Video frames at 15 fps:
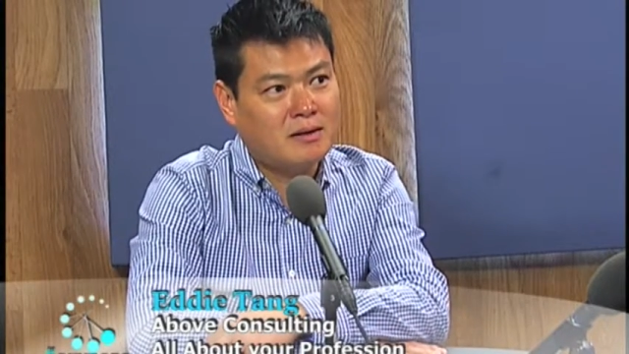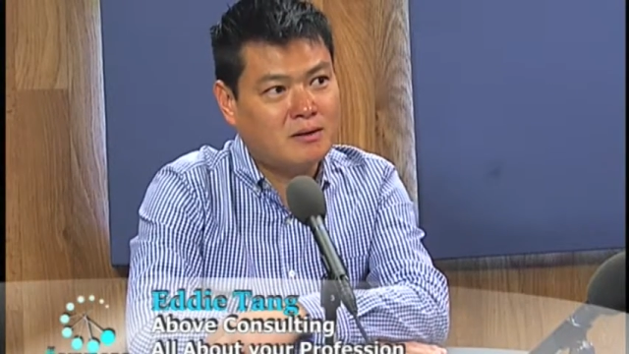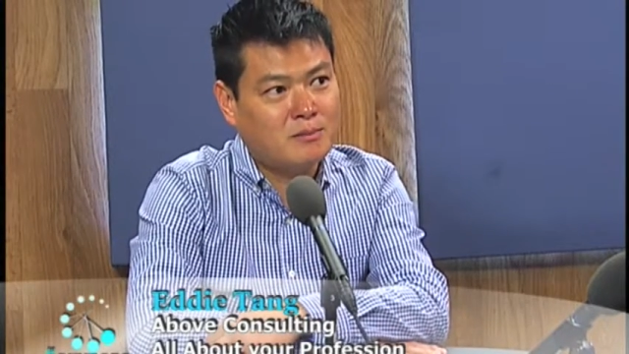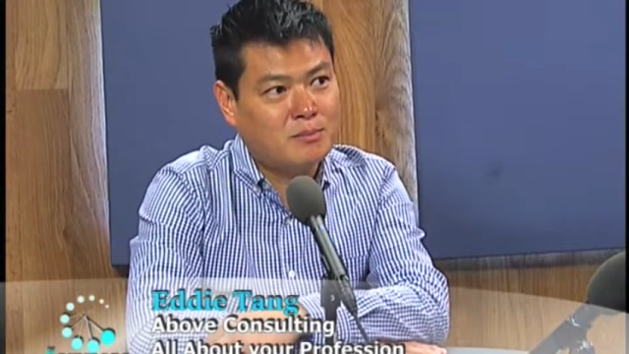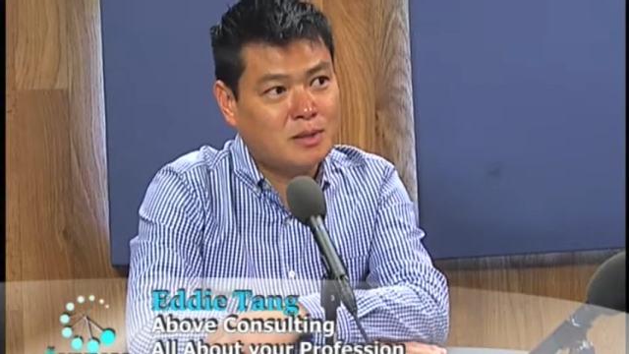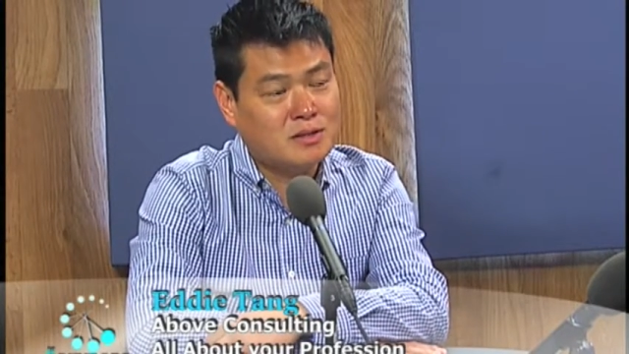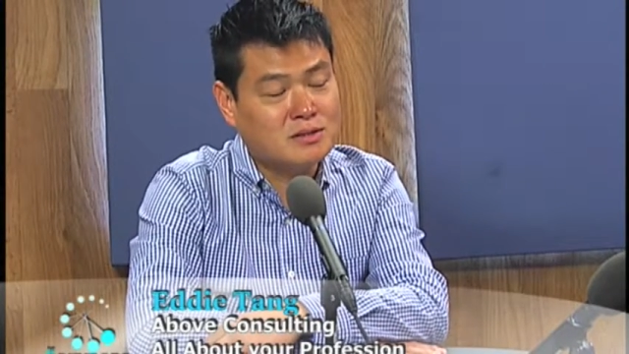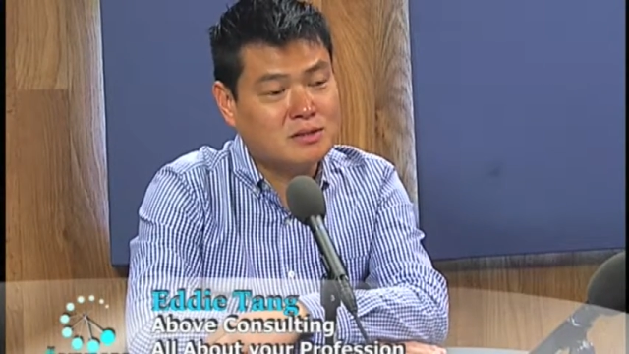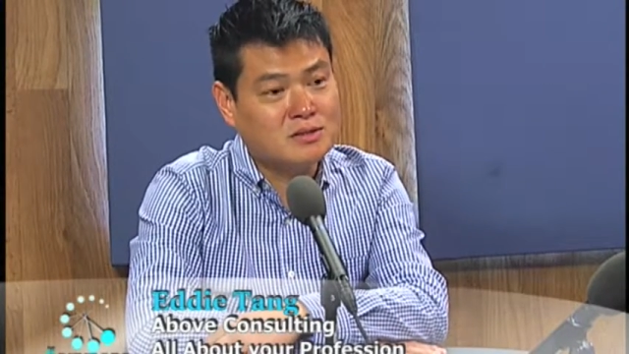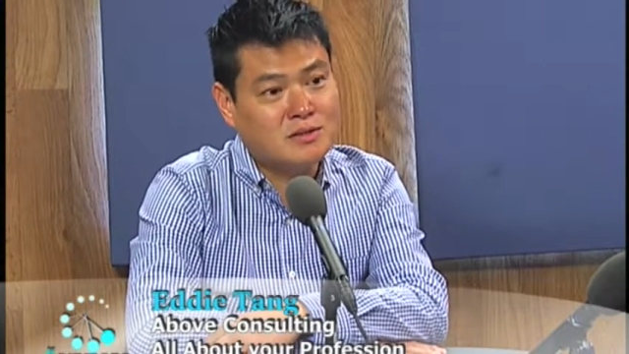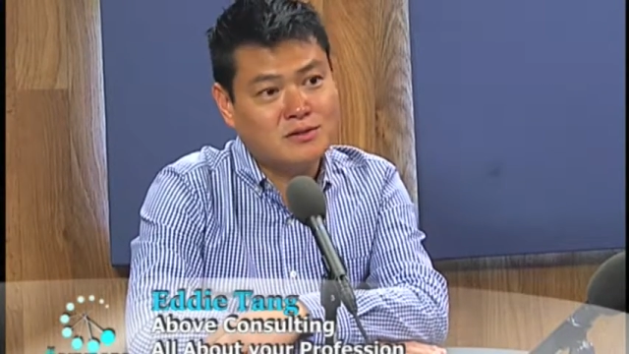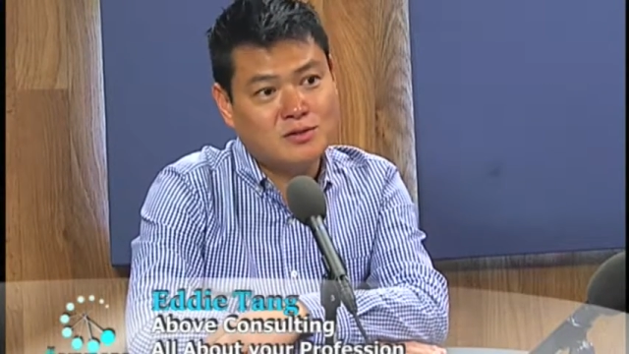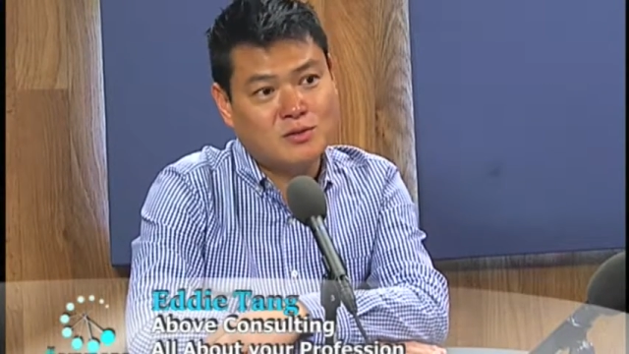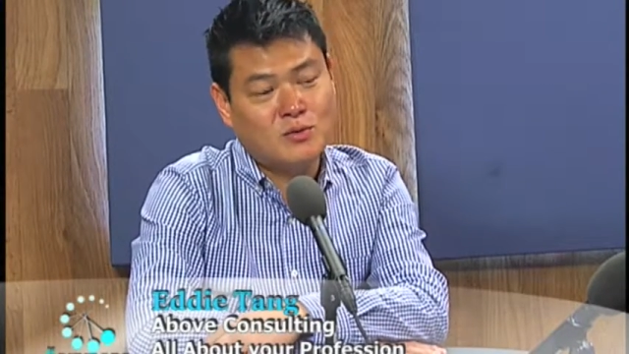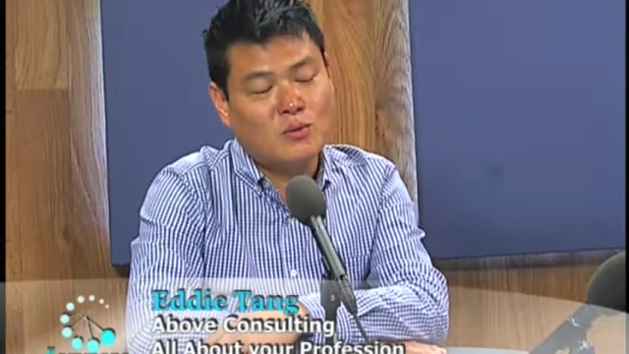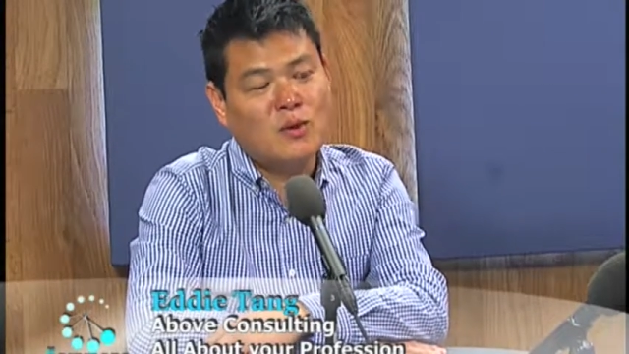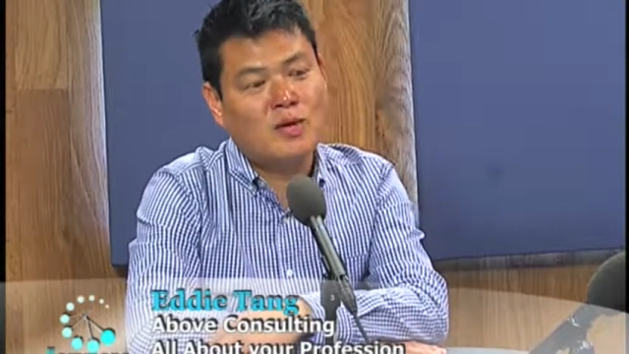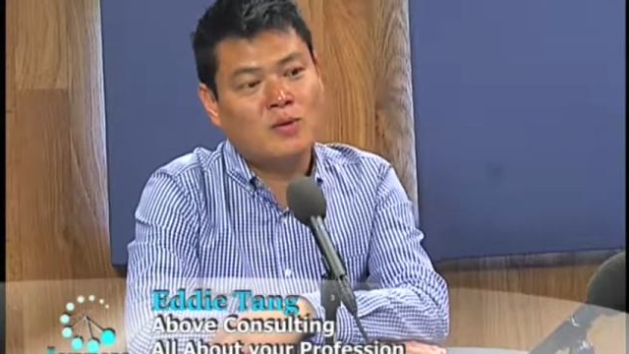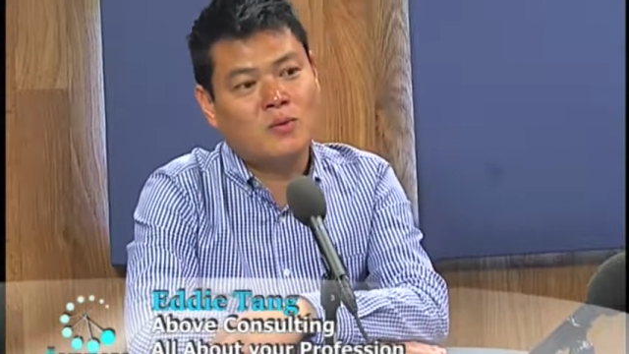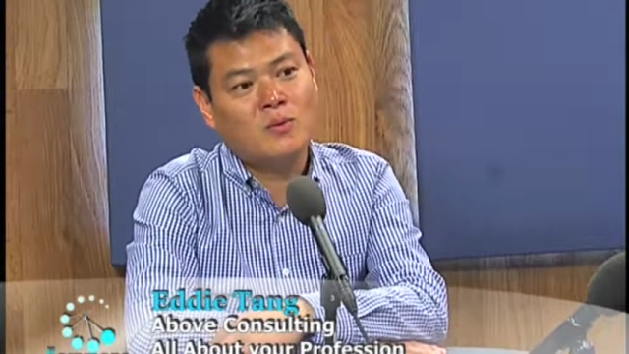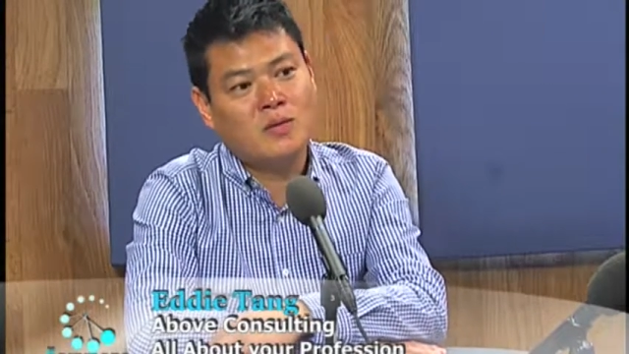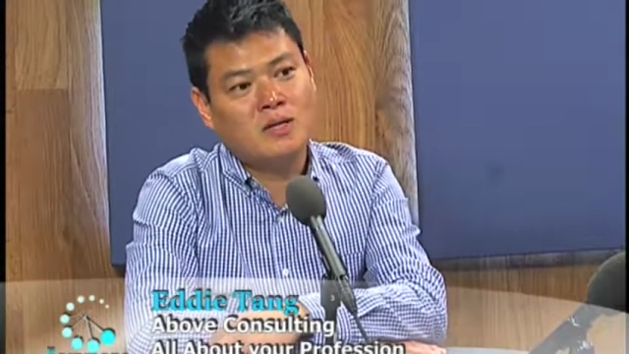the business that's
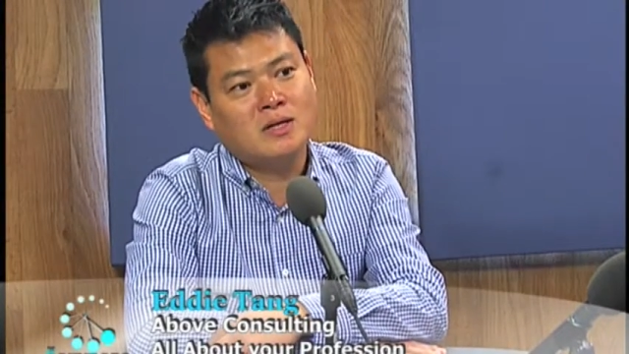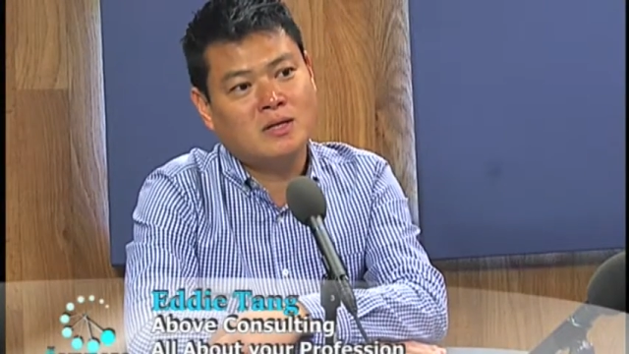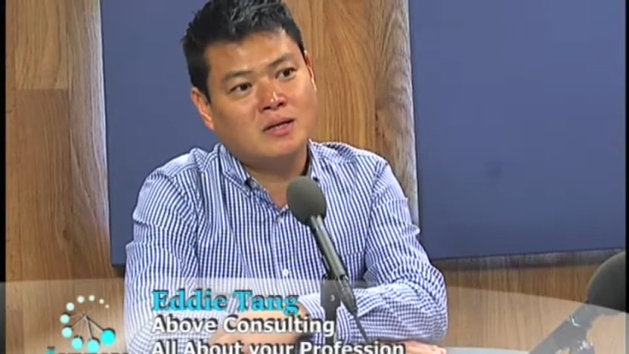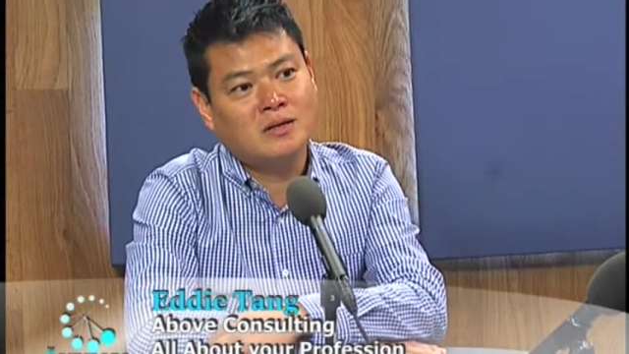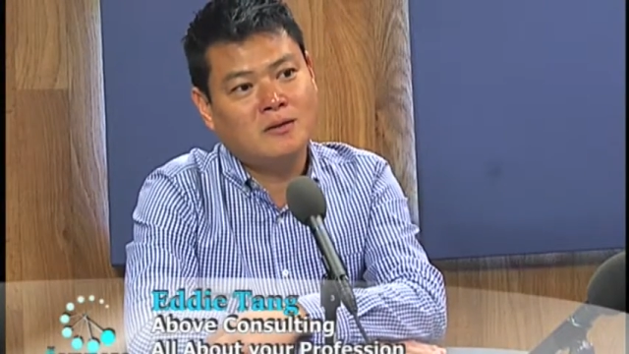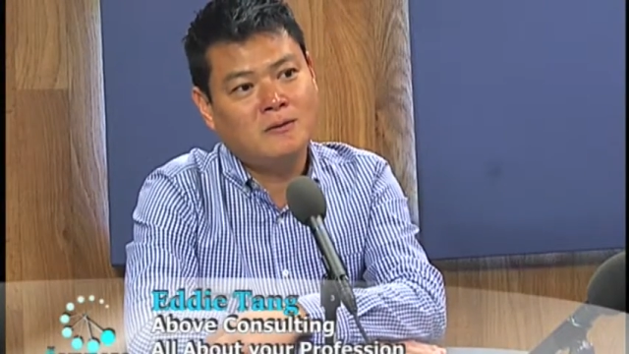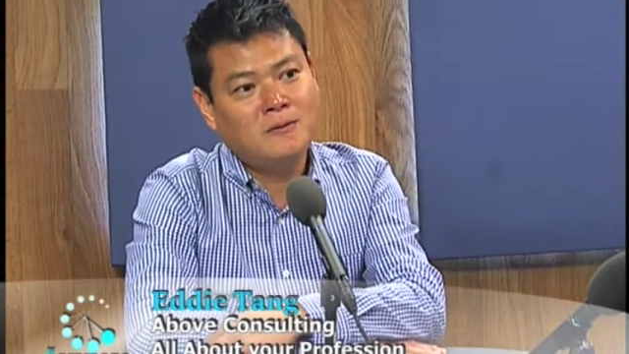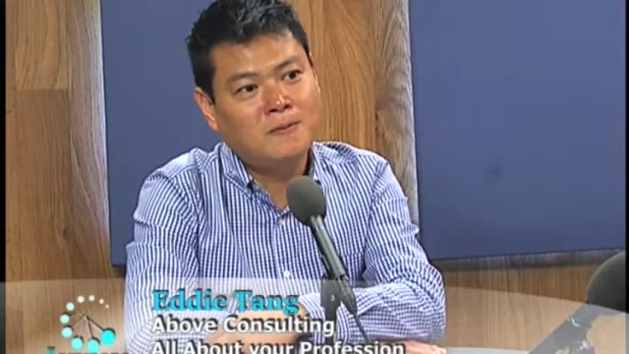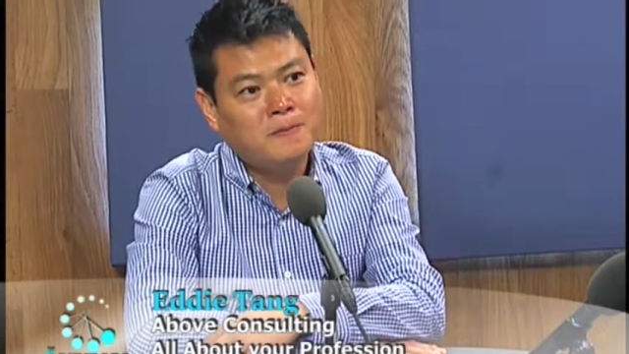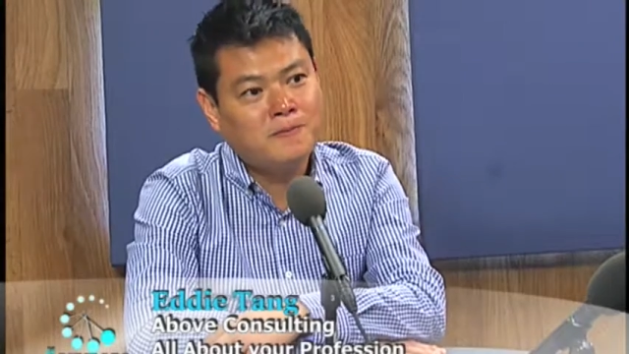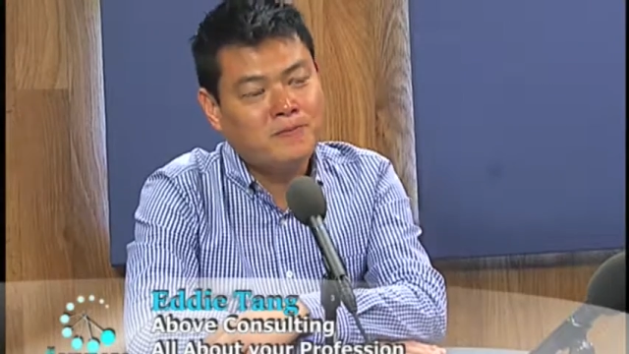really, really new.